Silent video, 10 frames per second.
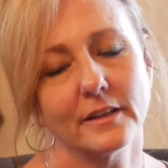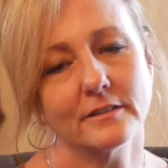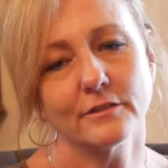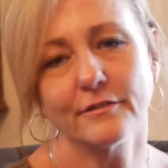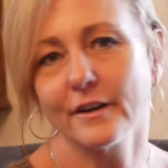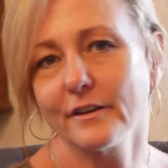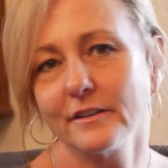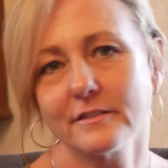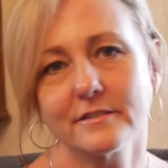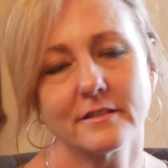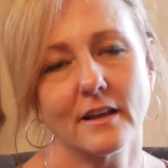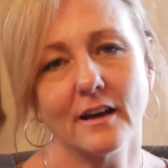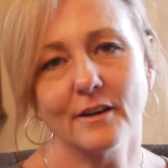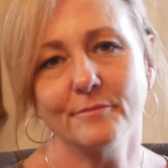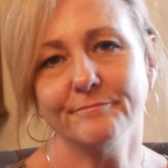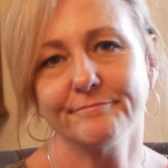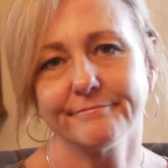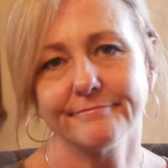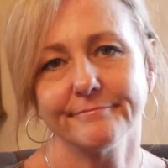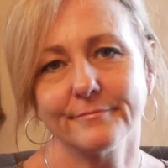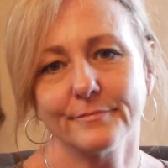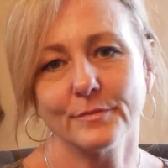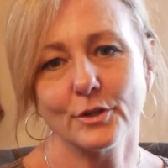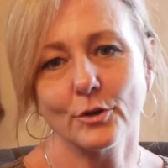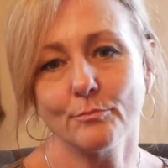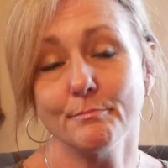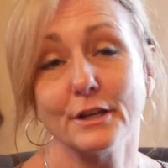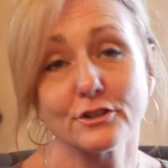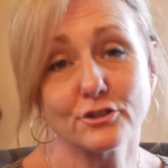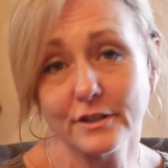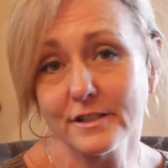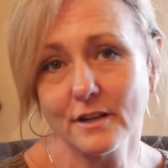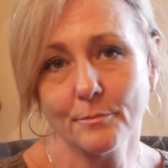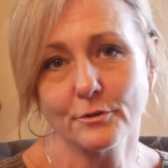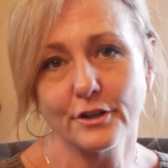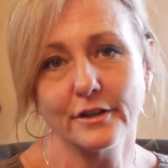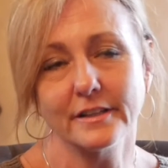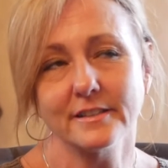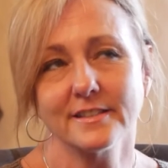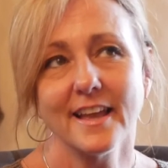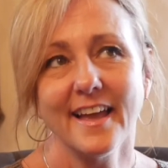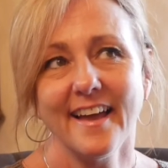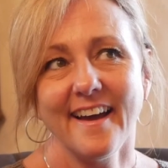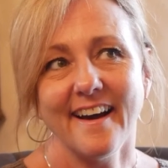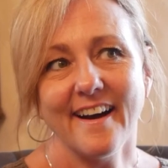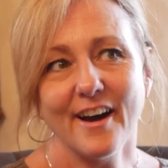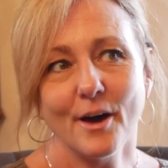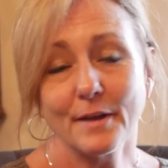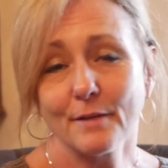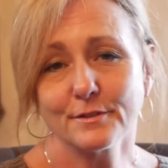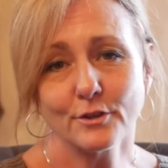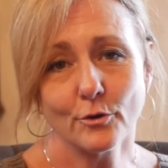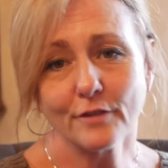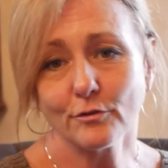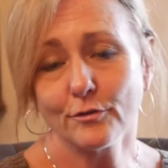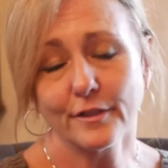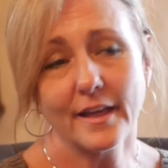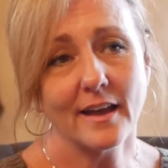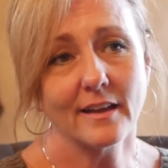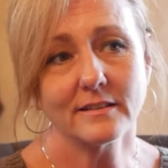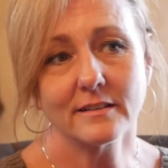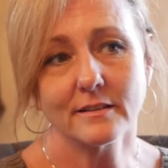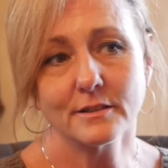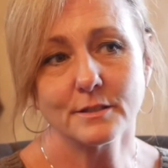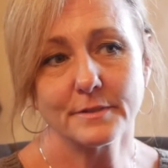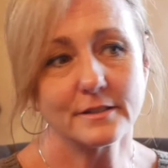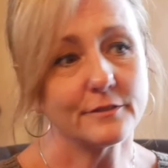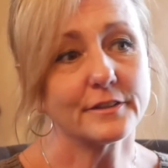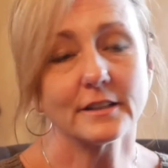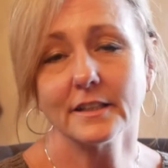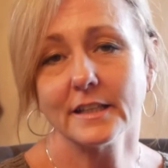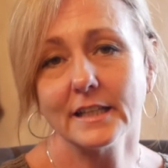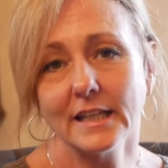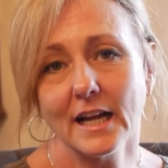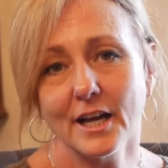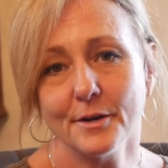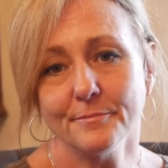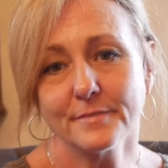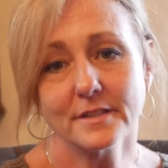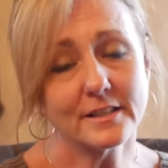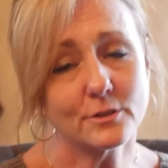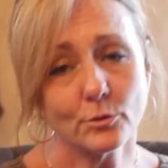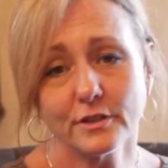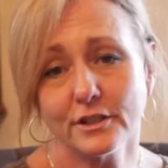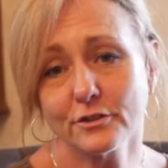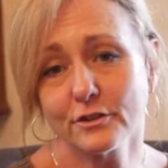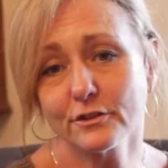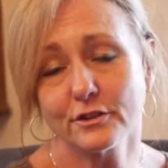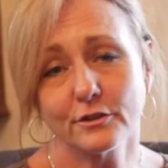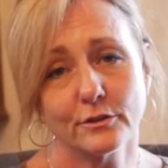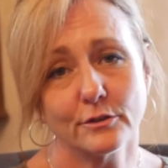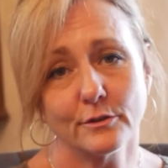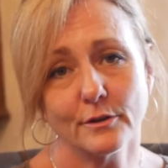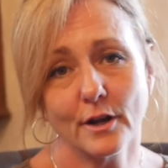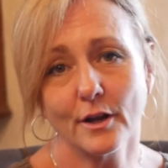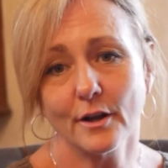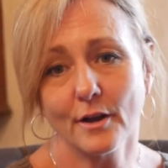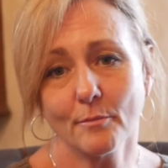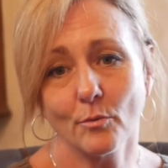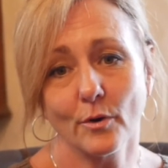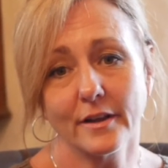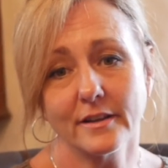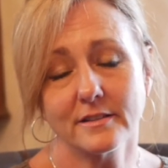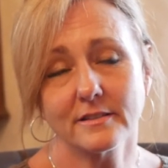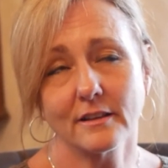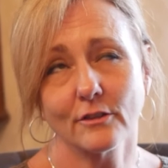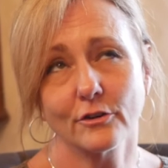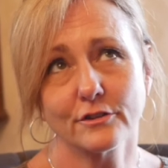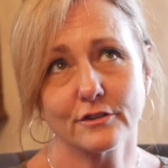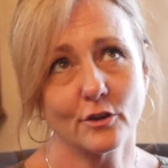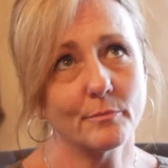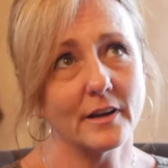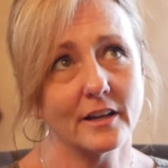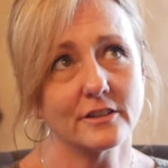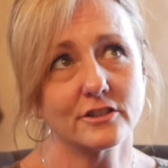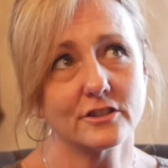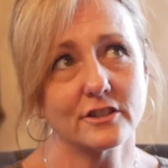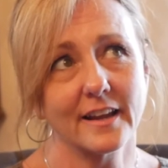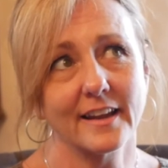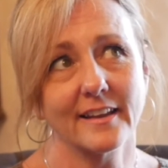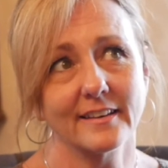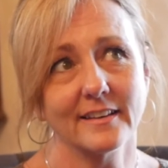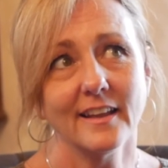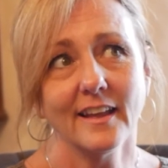into various ministries and opportunities, and I'm so grateful for that. Specifically, Sunday school teacher to our boys. They learned so much, and